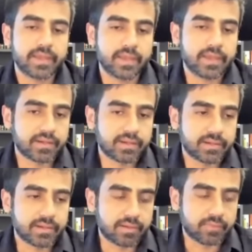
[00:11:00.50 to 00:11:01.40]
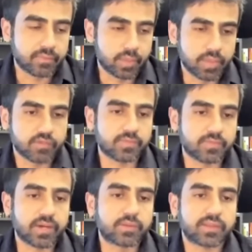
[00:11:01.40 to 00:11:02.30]
and word of
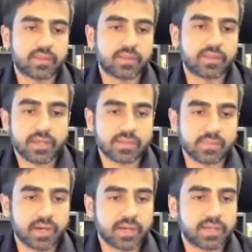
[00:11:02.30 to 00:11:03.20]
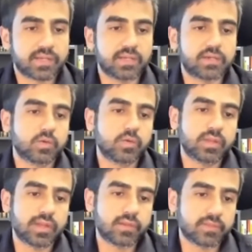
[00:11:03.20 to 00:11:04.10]
mouth is the best marketing
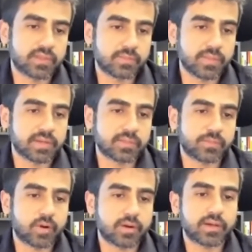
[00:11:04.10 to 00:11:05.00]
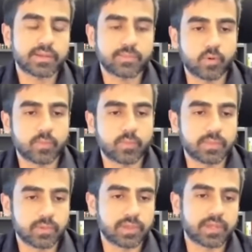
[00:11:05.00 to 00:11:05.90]
tool. And with a better product, more
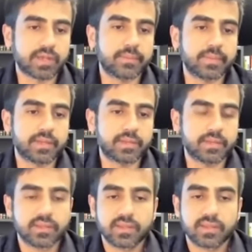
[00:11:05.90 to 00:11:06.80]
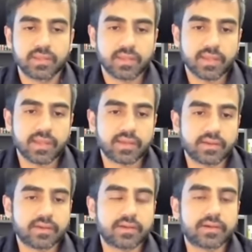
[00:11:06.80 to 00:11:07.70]
people will come in
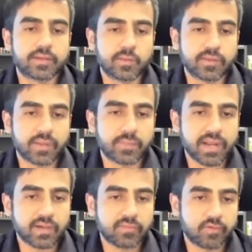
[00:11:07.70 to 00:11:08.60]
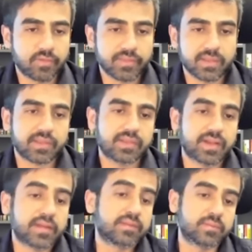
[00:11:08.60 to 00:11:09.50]
and use our platforms, and
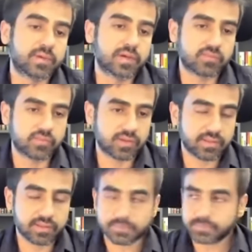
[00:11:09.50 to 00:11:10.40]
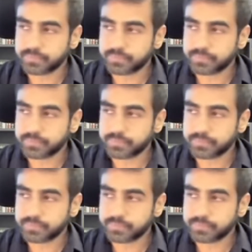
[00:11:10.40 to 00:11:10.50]
that has worked for us.